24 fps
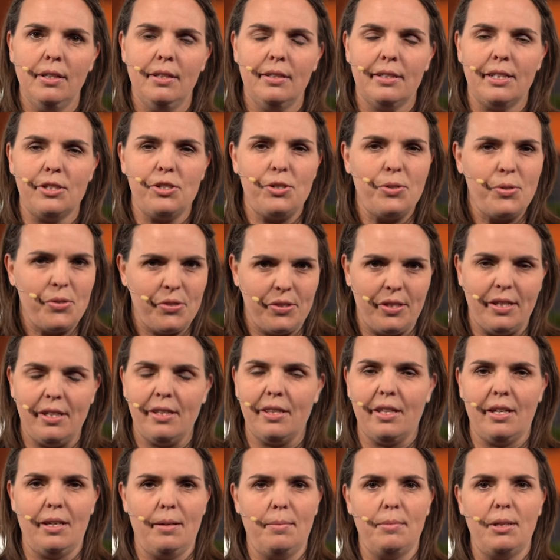that you see
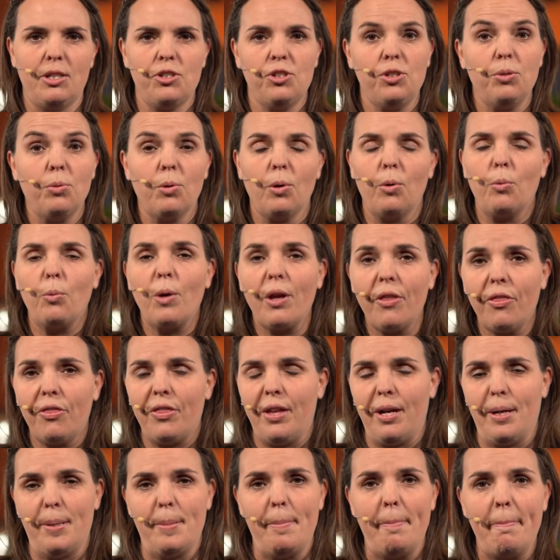them, that you are with
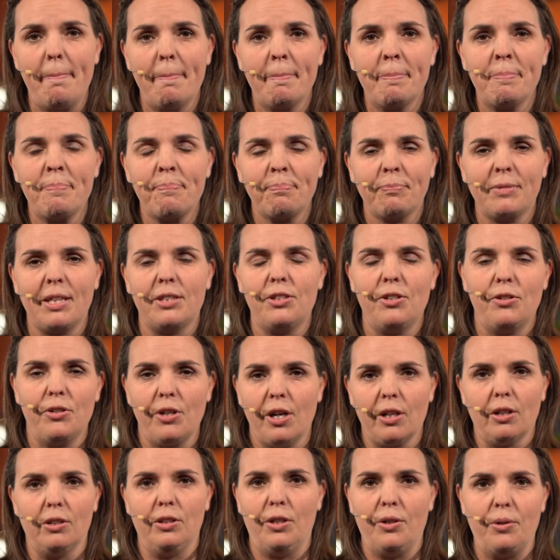them, that they're
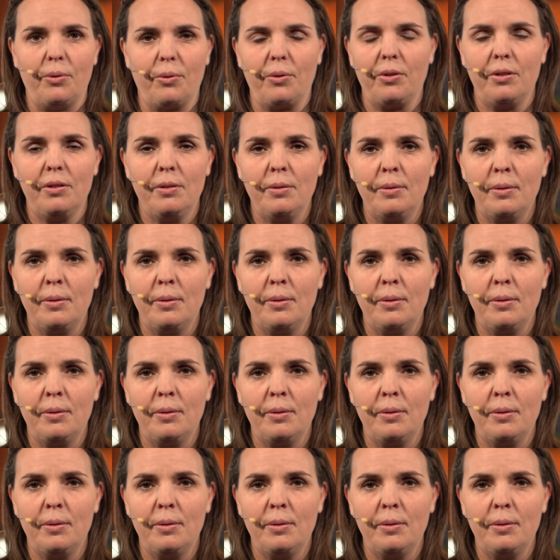not alone.